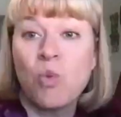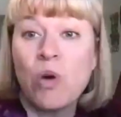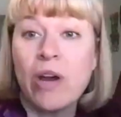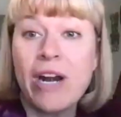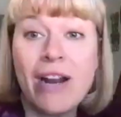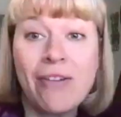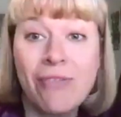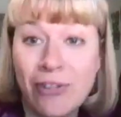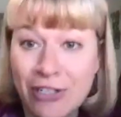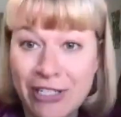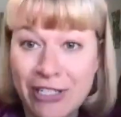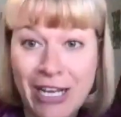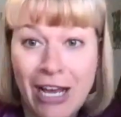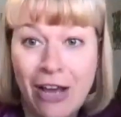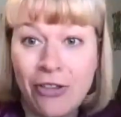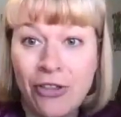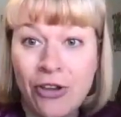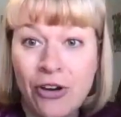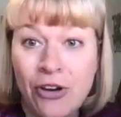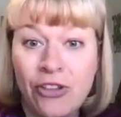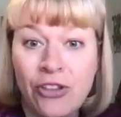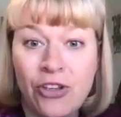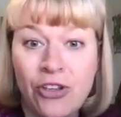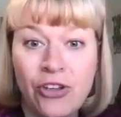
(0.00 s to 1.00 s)
whatever's
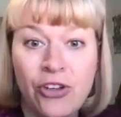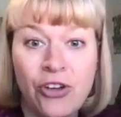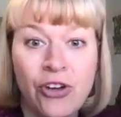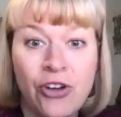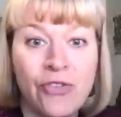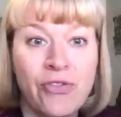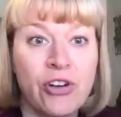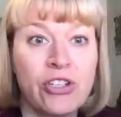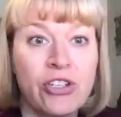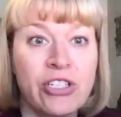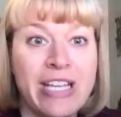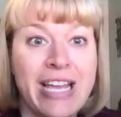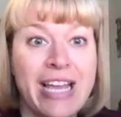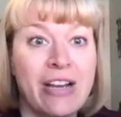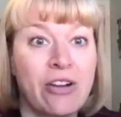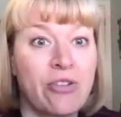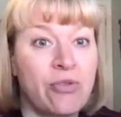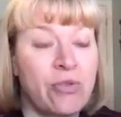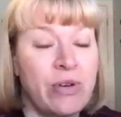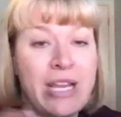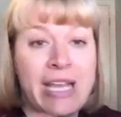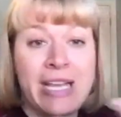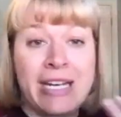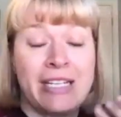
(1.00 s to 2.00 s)
out there in the universe and
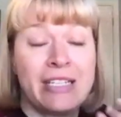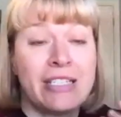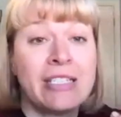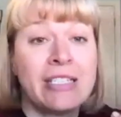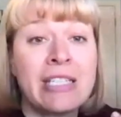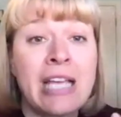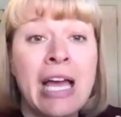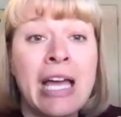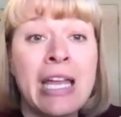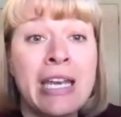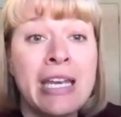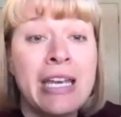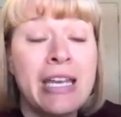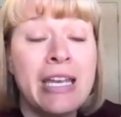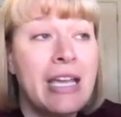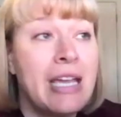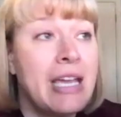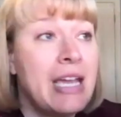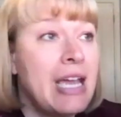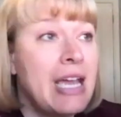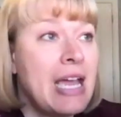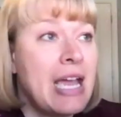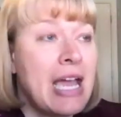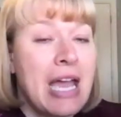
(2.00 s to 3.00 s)
create a sun
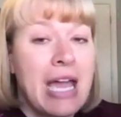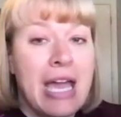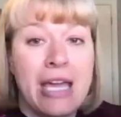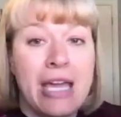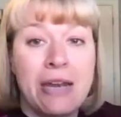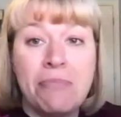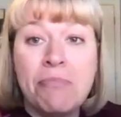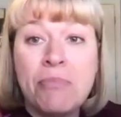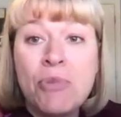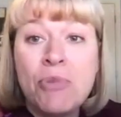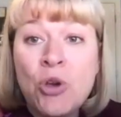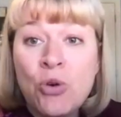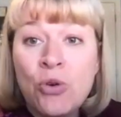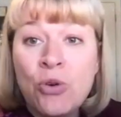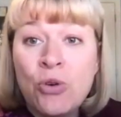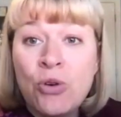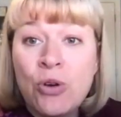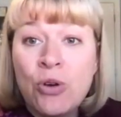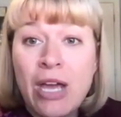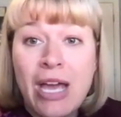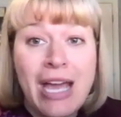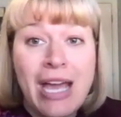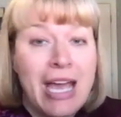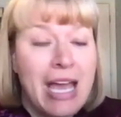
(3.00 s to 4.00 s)
and
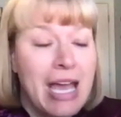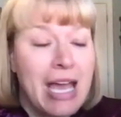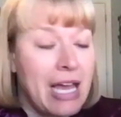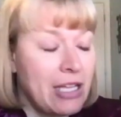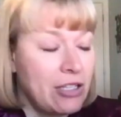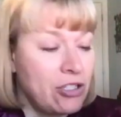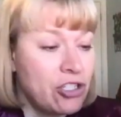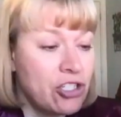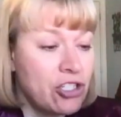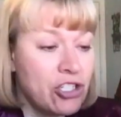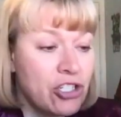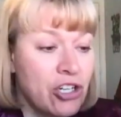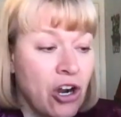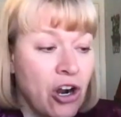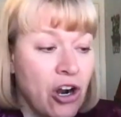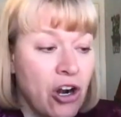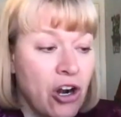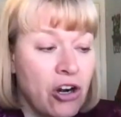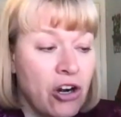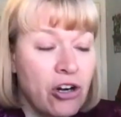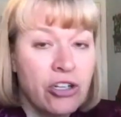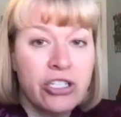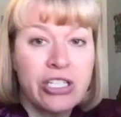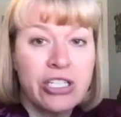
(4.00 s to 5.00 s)
moon and
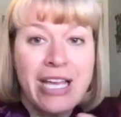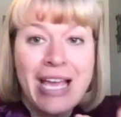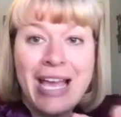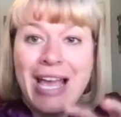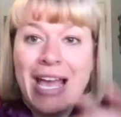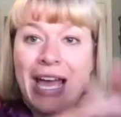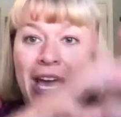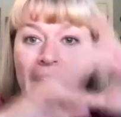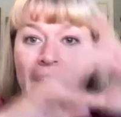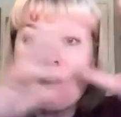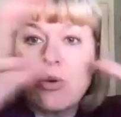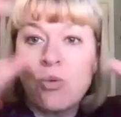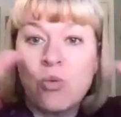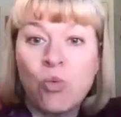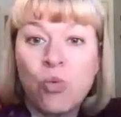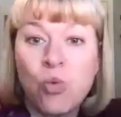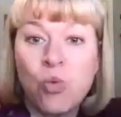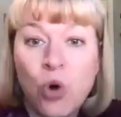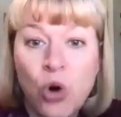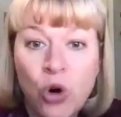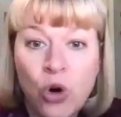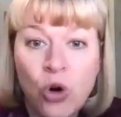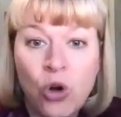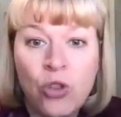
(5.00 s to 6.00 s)
stars and a
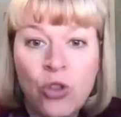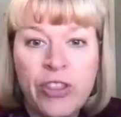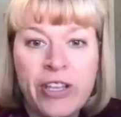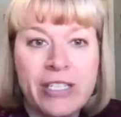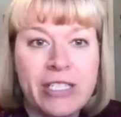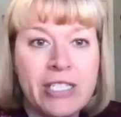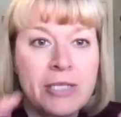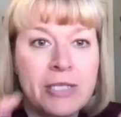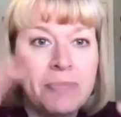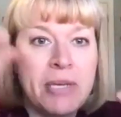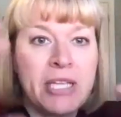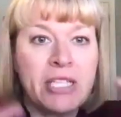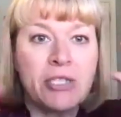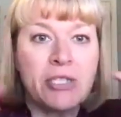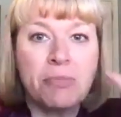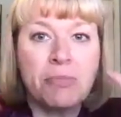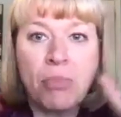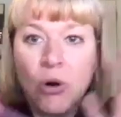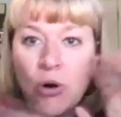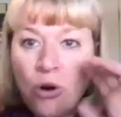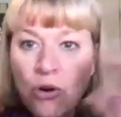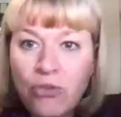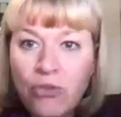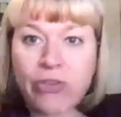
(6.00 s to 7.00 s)
world that spins
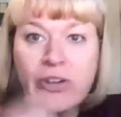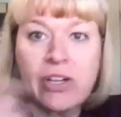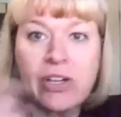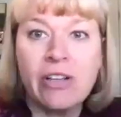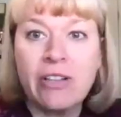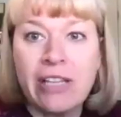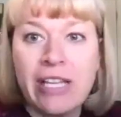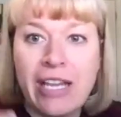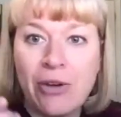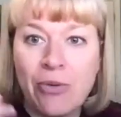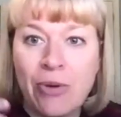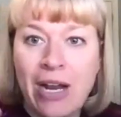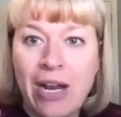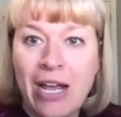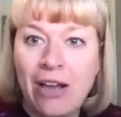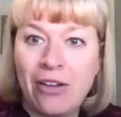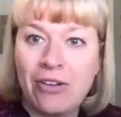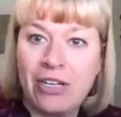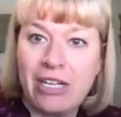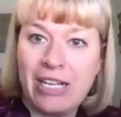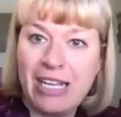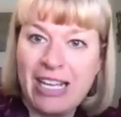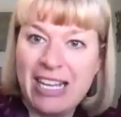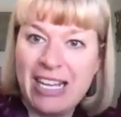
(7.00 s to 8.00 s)
perfectly around